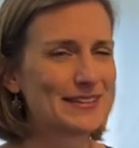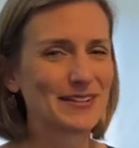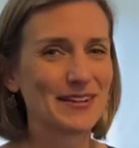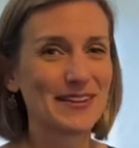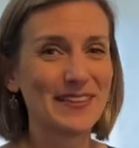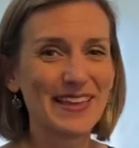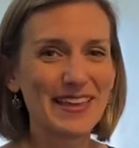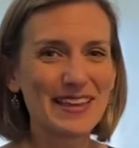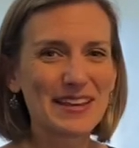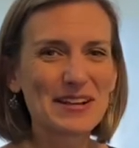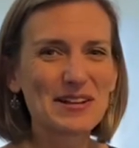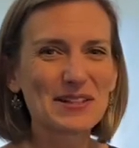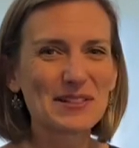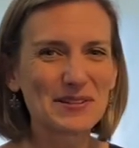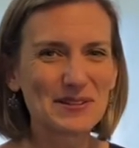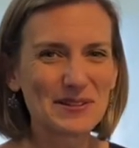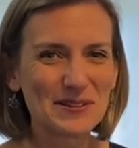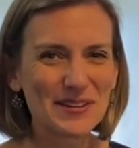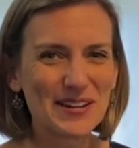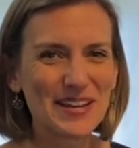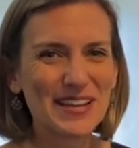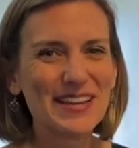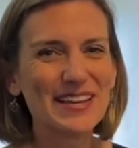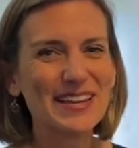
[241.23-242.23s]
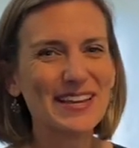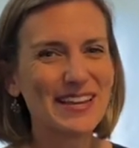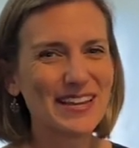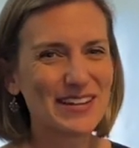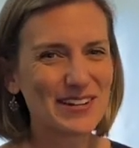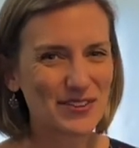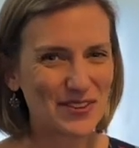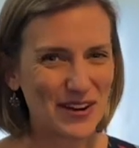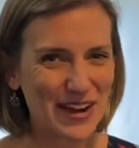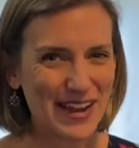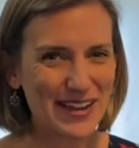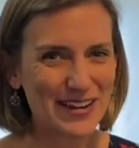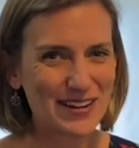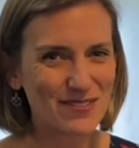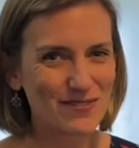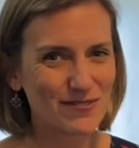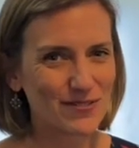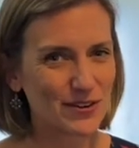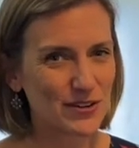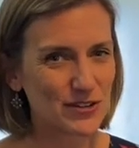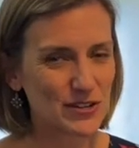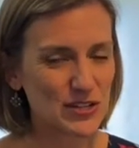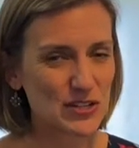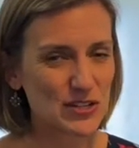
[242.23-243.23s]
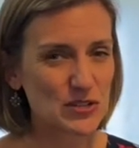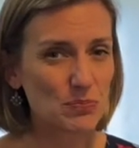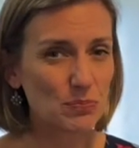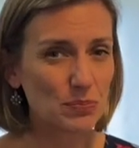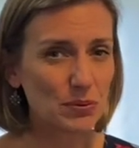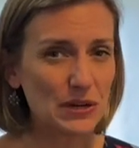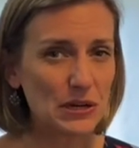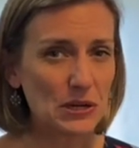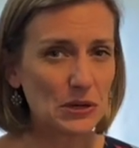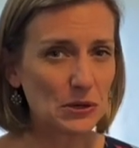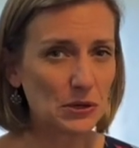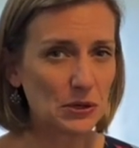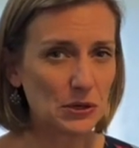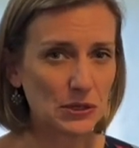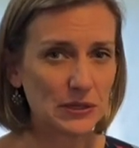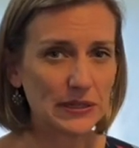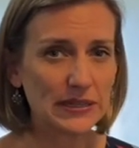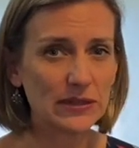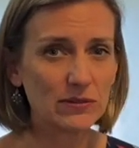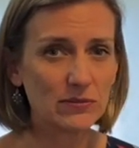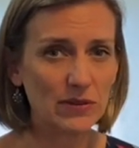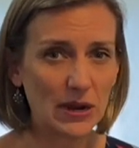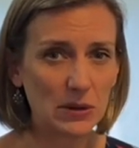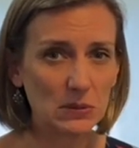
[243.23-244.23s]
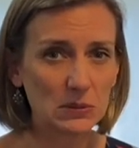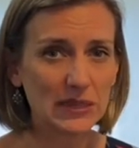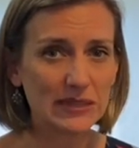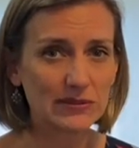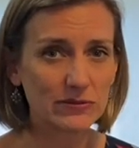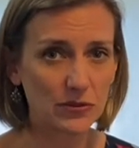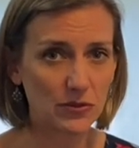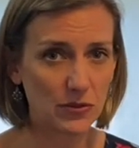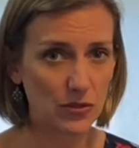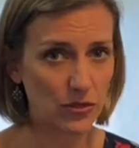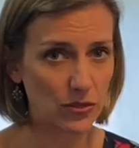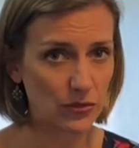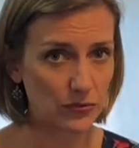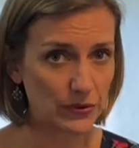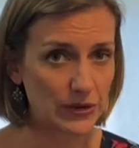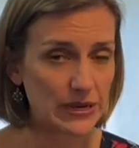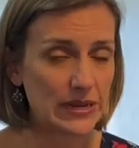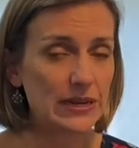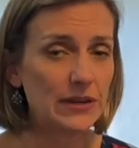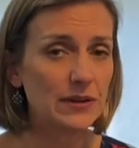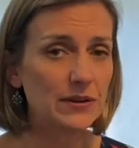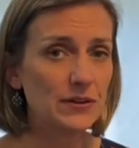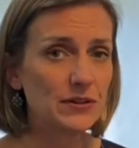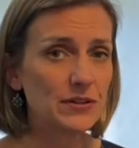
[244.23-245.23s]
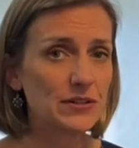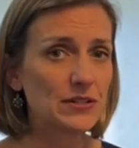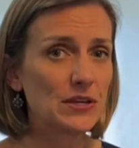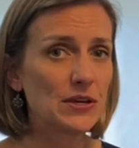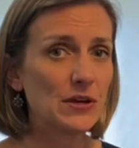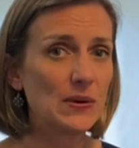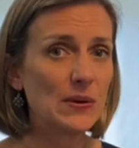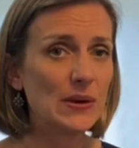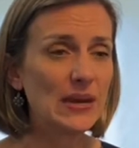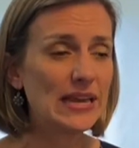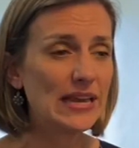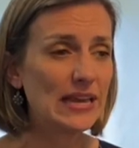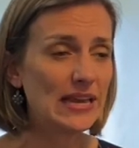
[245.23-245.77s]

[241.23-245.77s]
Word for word: sorry, they include triad inversions pretty early, around level three or so,